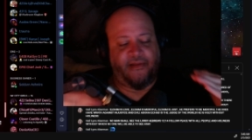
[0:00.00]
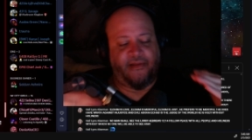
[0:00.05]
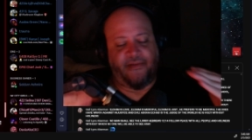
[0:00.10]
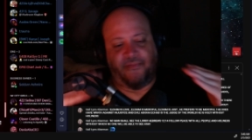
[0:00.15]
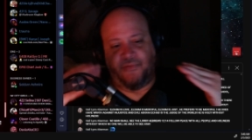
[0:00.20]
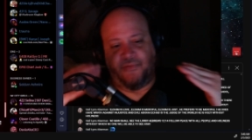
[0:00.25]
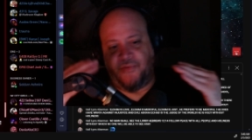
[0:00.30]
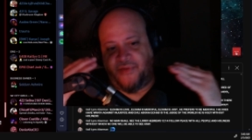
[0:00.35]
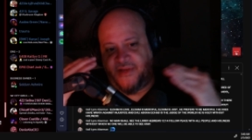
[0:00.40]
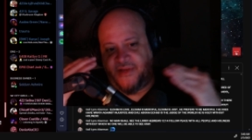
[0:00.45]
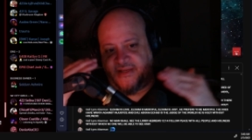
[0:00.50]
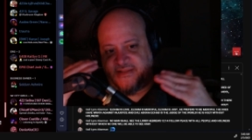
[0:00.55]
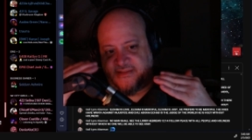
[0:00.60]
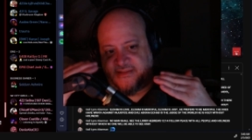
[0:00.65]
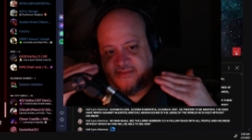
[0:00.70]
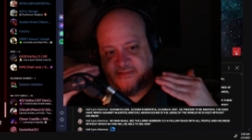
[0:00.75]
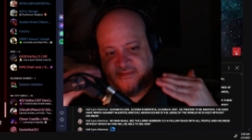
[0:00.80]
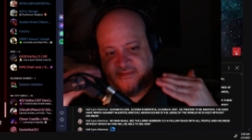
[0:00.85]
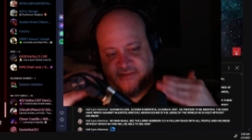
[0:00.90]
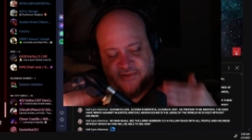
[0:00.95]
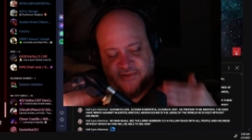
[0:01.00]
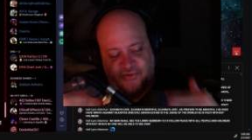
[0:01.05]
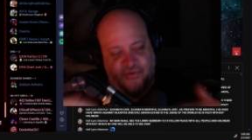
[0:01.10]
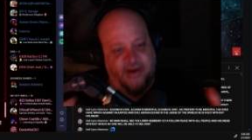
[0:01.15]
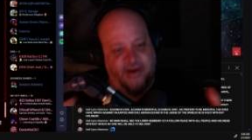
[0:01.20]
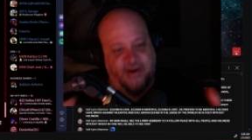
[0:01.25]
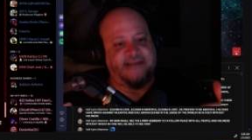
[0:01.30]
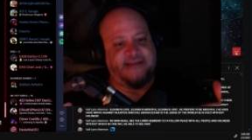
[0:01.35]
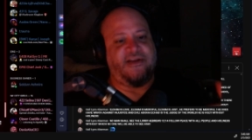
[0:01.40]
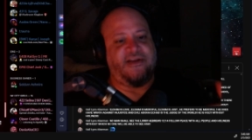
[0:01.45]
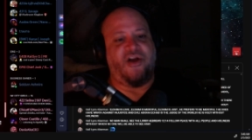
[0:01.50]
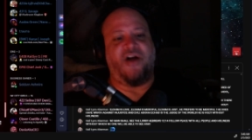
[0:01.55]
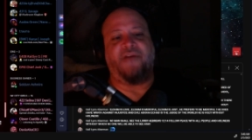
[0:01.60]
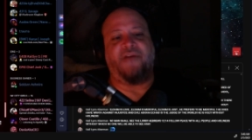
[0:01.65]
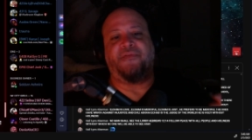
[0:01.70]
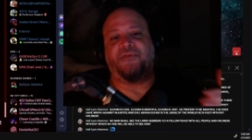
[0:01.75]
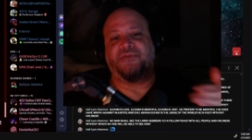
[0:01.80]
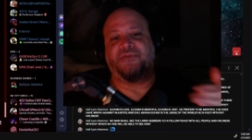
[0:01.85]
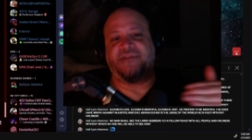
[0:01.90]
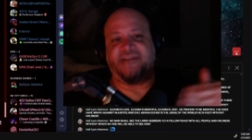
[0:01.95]
through this crazy,
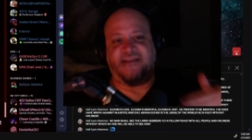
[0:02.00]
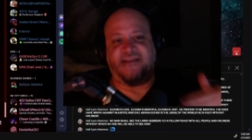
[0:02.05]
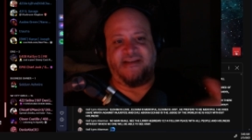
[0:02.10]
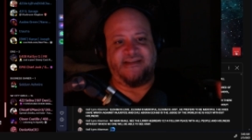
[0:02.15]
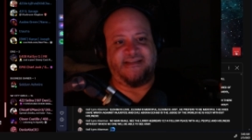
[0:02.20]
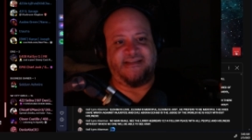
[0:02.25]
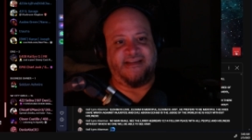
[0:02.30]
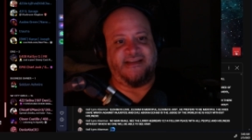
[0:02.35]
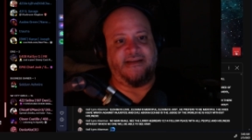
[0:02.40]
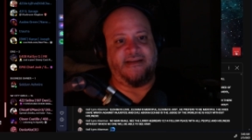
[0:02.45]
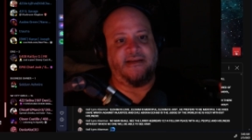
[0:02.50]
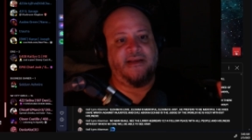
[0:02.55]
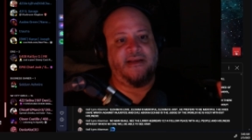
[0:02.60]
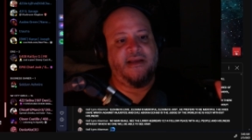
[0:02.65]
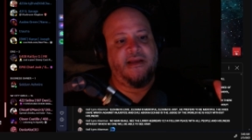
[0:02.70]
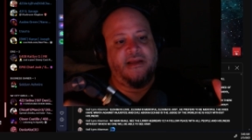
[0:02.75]
awful season